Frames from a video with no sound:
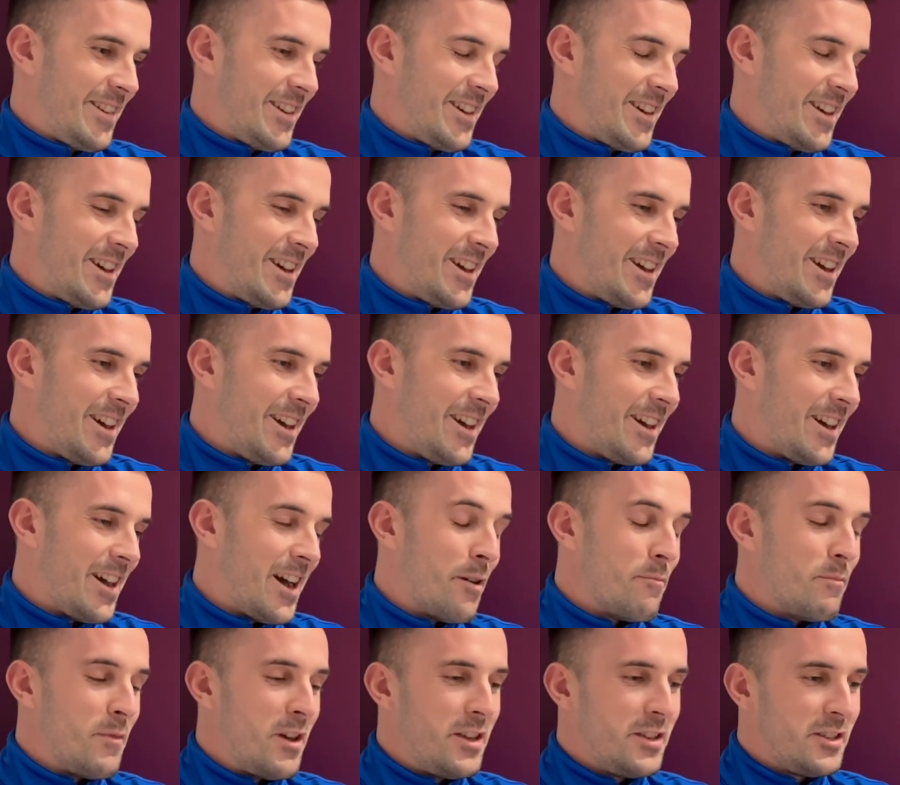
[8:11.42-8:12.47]

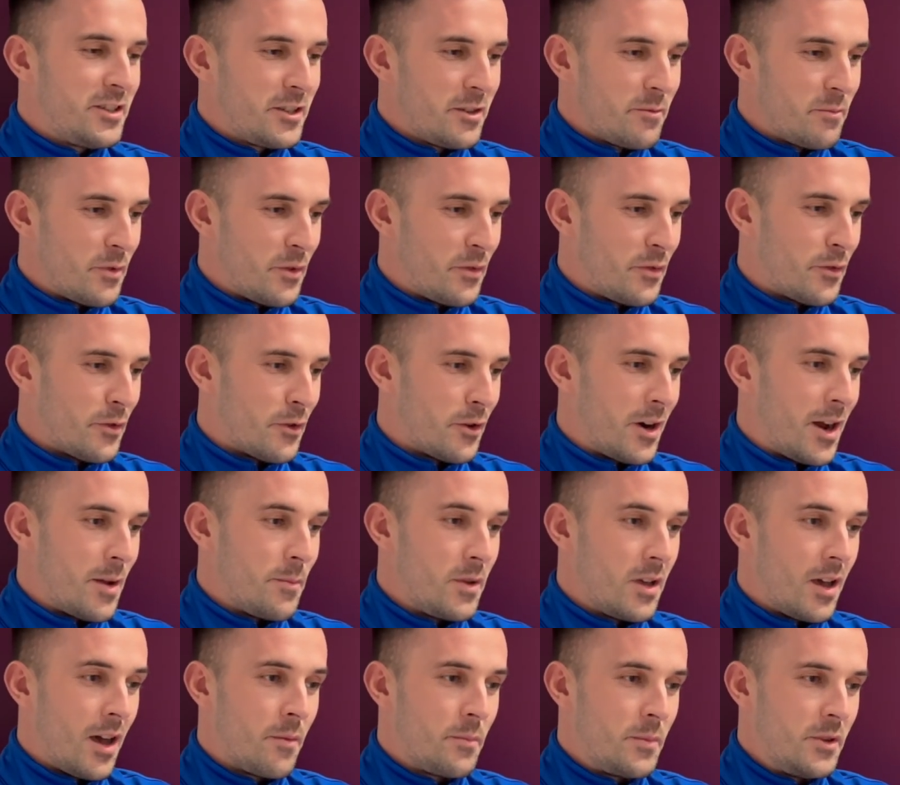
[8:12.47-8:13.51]
I mentioned before, I've
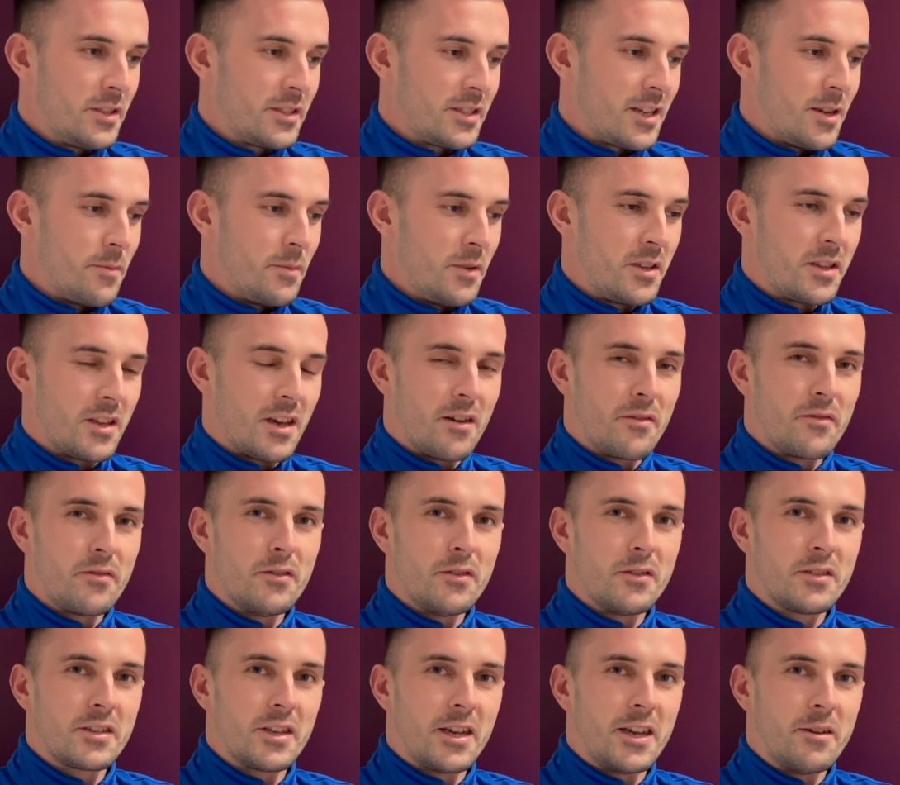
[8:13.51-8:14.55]
been to Ibiza a
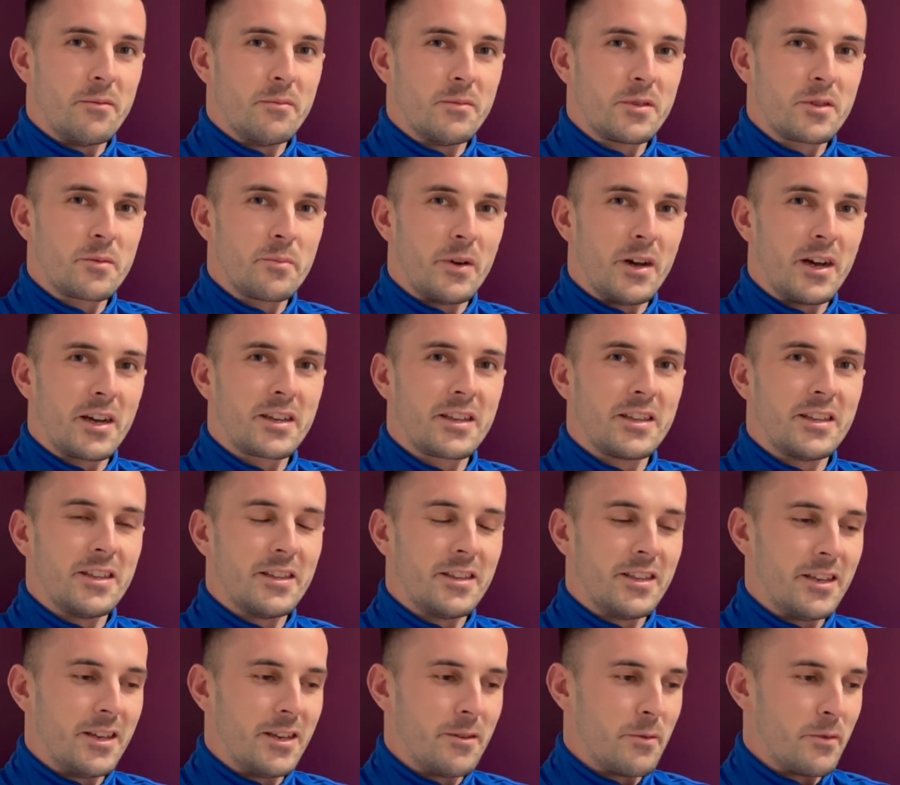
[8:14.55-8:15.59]
few times back in the
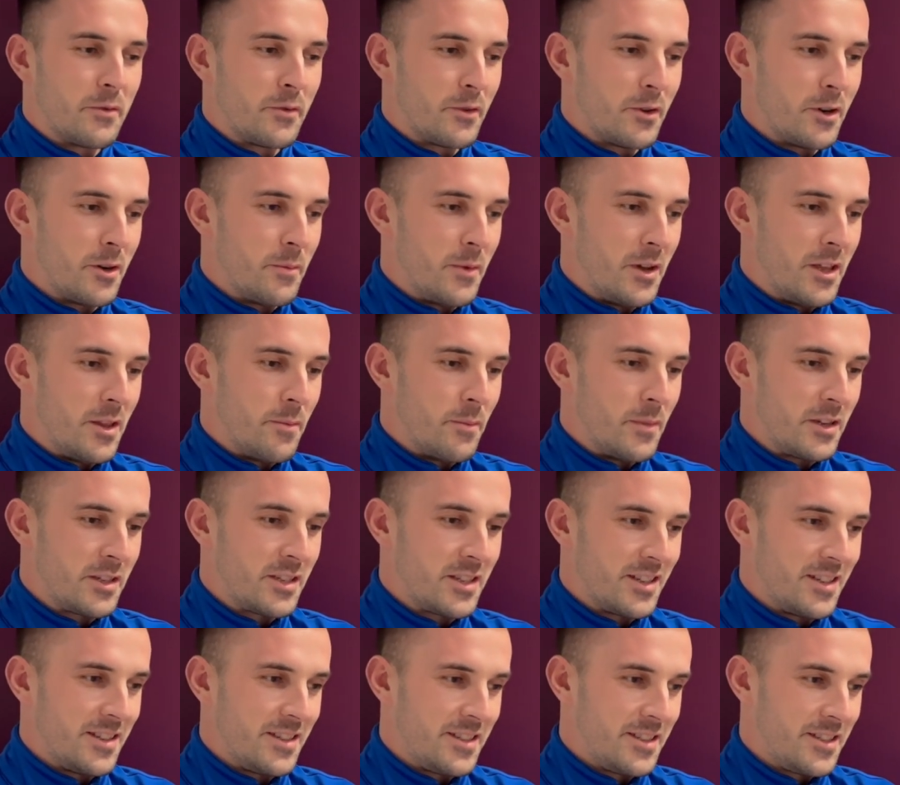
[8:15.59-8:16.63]
day before I met the
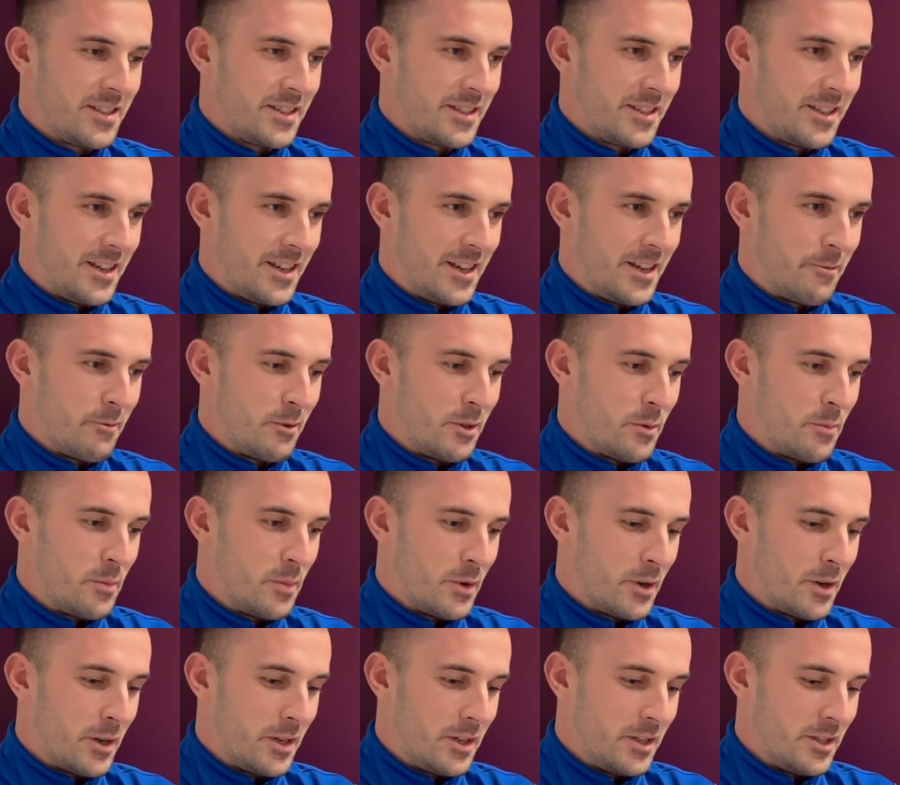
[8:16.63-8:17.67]
missus with the
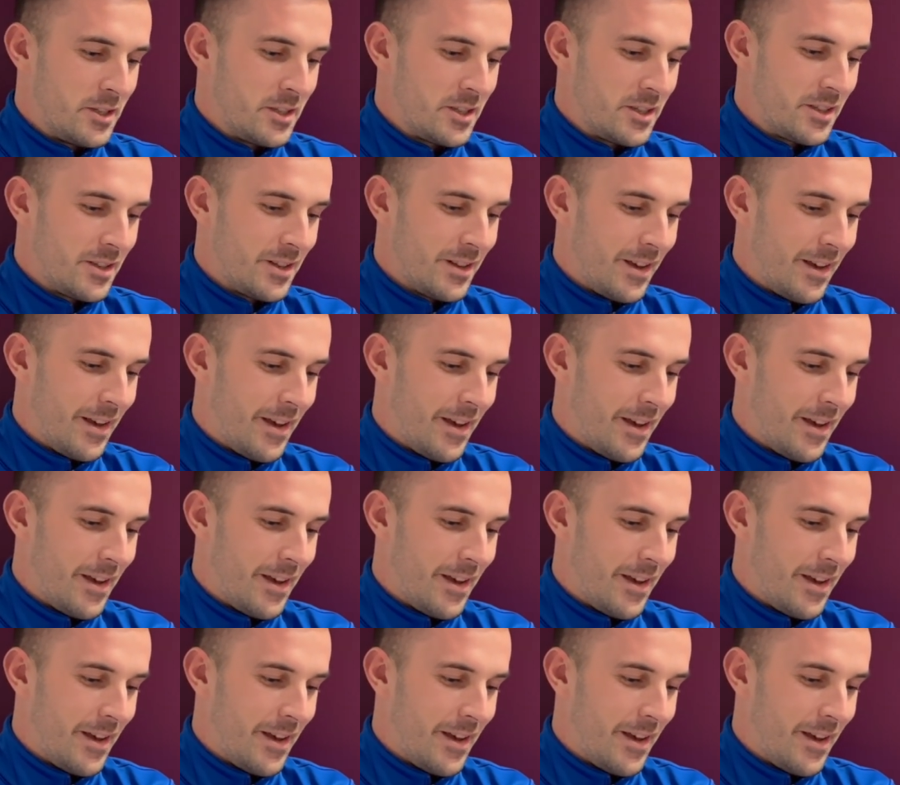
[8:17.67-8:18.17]
boys.